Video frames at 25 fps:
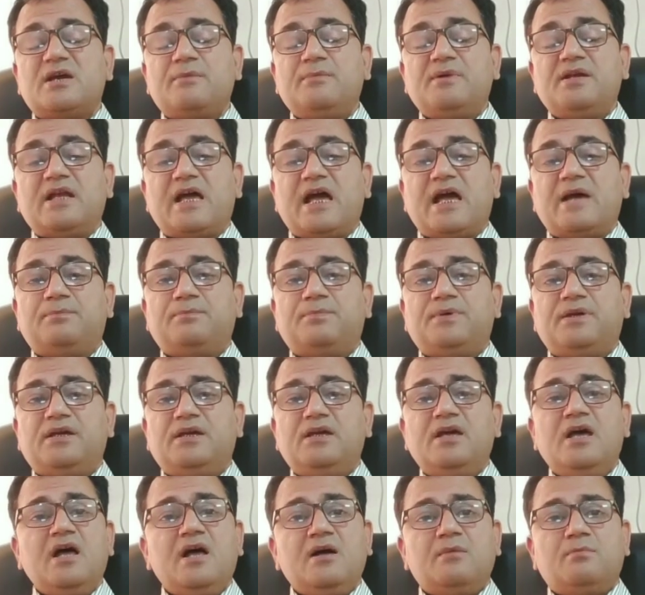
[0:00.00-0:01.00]
I mean,
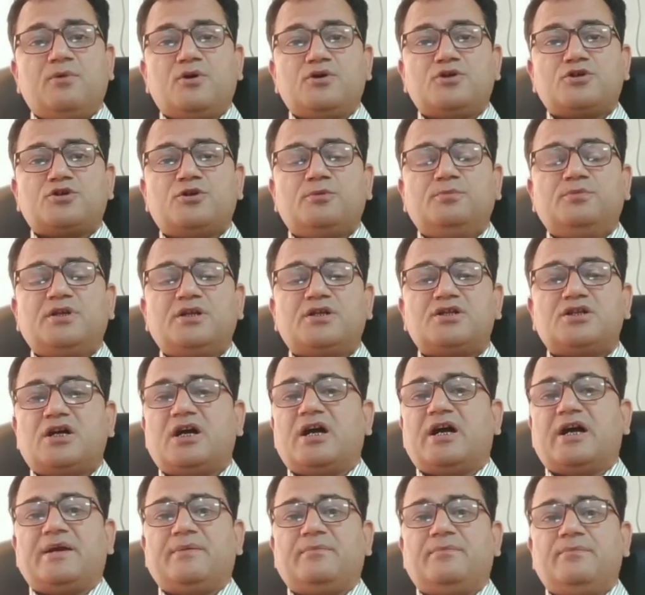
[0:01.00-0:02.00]
happy most of the
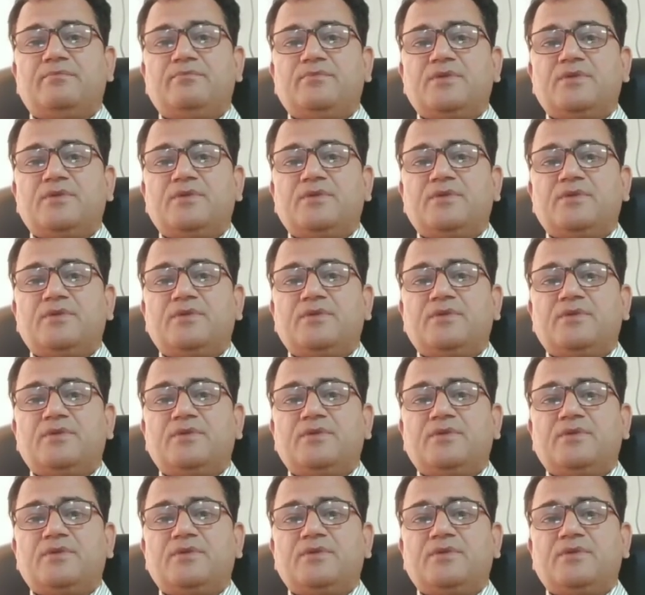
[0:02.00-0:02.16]
time.